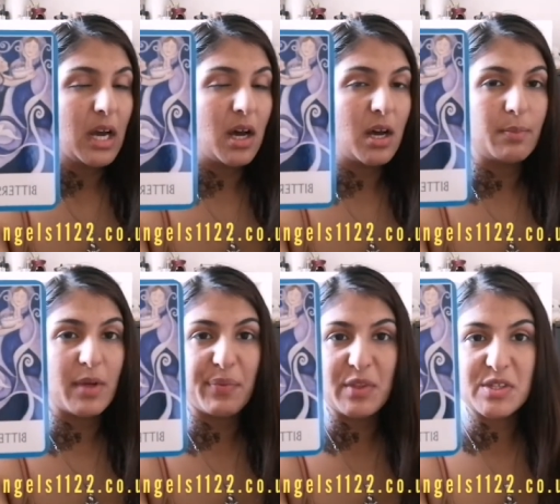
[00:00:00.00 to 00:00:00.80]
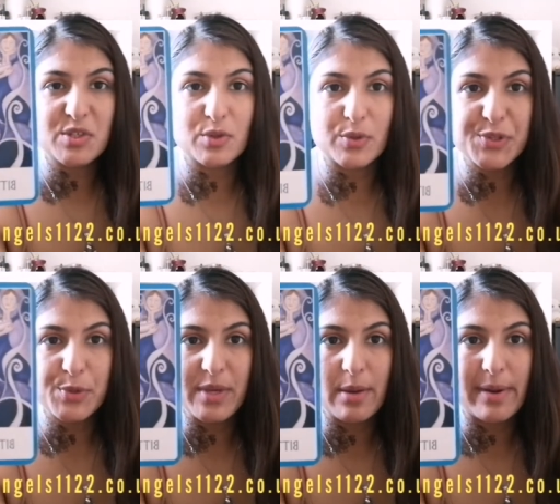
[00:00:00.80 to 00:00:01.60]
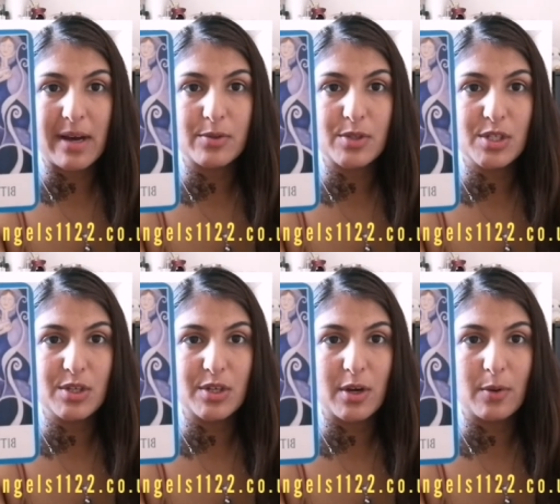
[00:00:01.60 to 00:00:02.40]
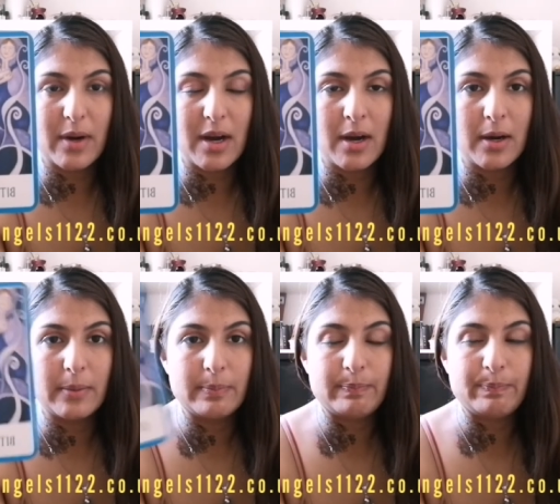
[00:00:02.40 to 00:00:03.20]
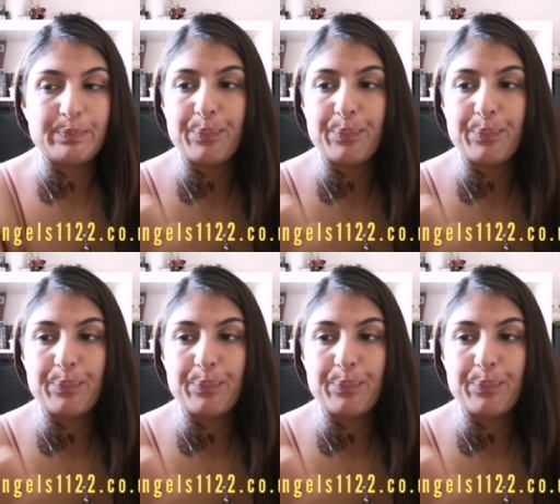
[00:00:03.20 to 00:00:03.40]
um, this could also be about you know um,